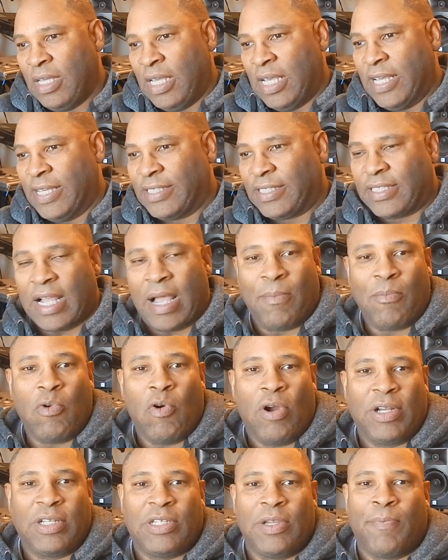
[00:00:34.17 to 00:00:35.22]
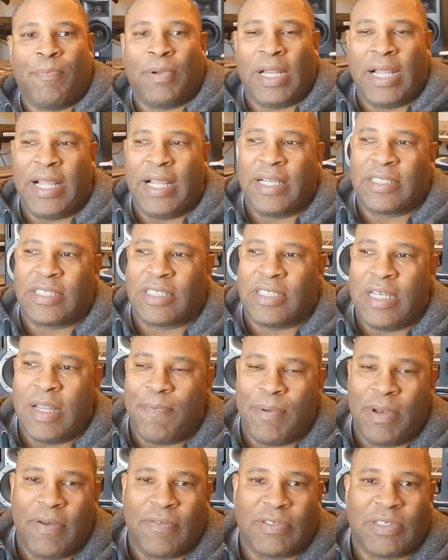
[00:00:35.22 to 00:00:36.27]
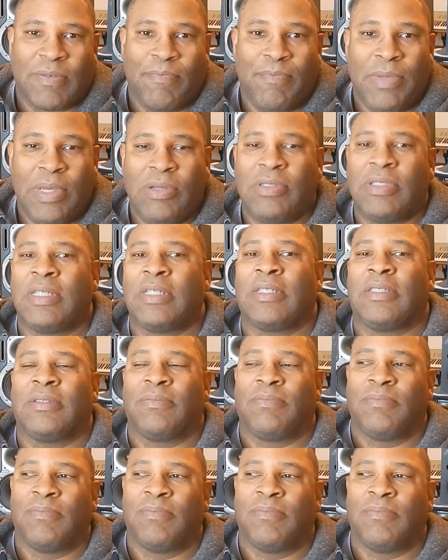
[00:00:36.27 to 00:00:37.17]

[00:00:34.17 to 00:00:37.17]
is I'm going to play a snippet of some music.